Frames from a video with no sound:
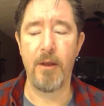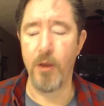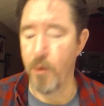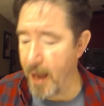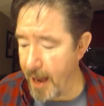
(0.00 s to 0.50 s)

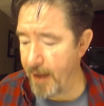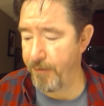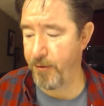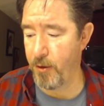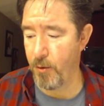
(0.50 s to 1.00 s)
You
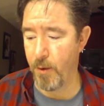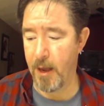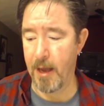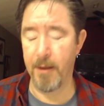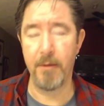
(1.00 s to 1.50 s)
have
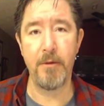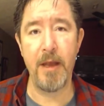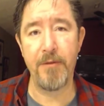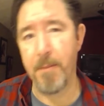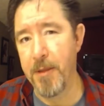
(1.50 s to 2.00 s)

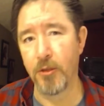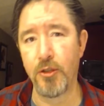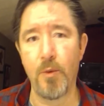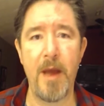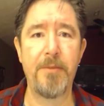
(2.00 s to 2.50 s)
to build
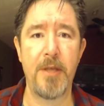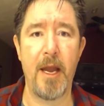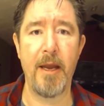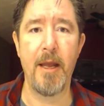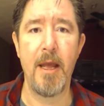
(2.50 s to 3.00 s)
your
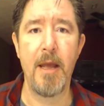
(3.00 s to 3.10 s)
website.